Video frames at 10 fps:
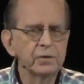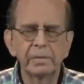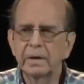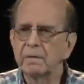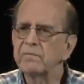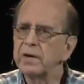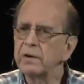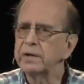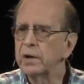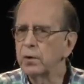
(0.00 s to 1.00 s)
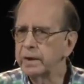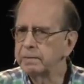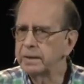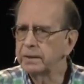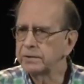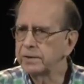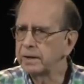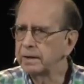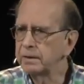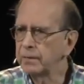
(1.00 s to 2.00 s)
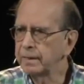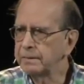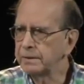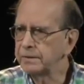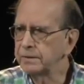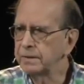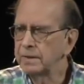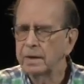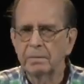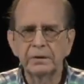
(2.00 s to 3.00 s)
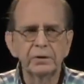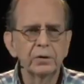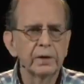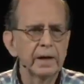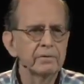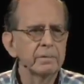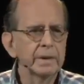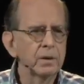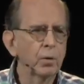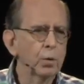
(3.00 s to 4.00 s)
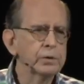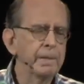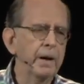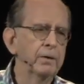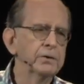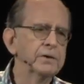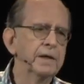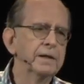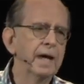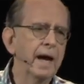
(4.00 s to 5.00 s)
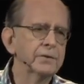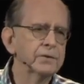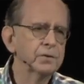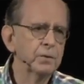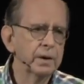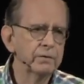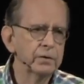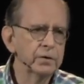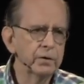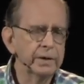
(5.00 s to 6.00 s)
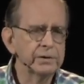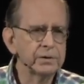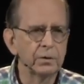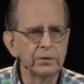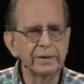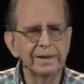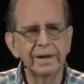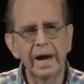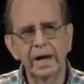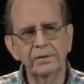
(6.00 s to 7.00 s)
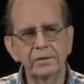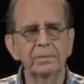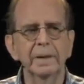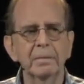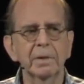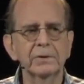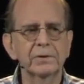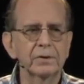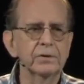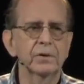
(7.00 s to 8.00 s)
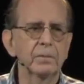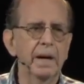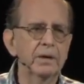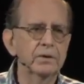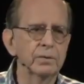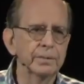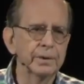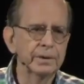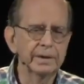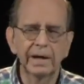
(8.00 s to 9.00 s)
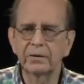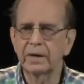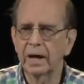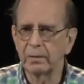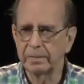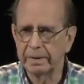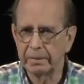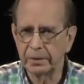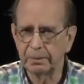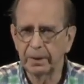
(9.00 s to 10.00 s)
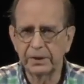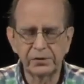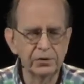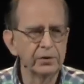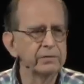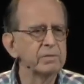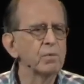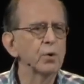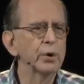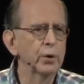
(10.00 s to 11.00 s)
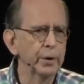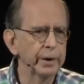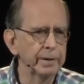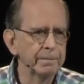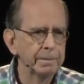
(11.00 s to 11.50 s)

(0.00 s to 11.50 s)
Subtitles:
You become very annoyed because they interrupted you. But you don't have the mental horsepower to stay attached to whatever you're doing, so you detach, you pick mustard, you go back to your book, and now you can't remember your place, and you're even more annoyed.